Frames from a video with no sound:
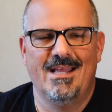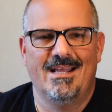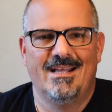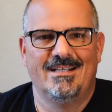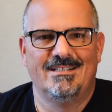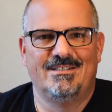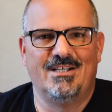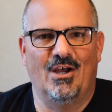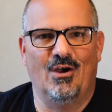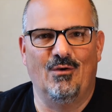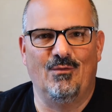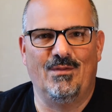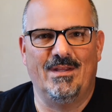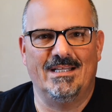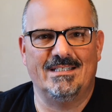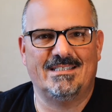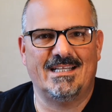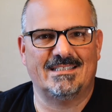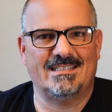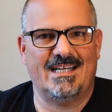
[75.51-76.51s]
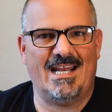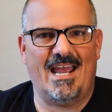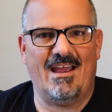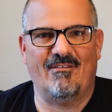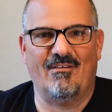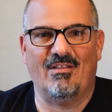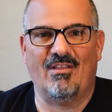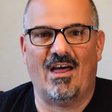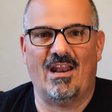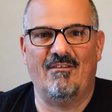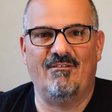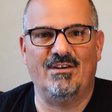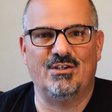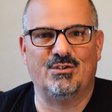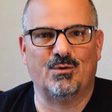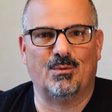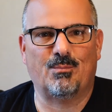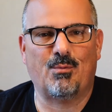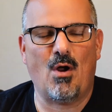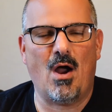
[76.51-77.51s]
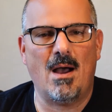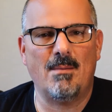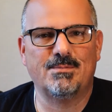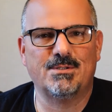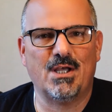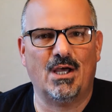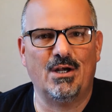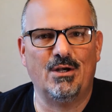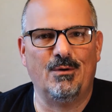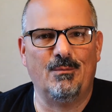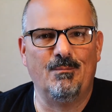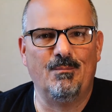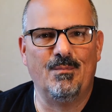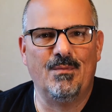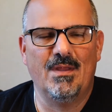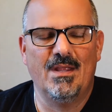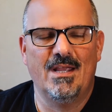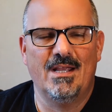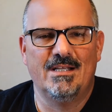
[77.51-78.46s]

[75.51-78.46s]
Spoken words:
So this doesn't have a lot of visual prompts on them,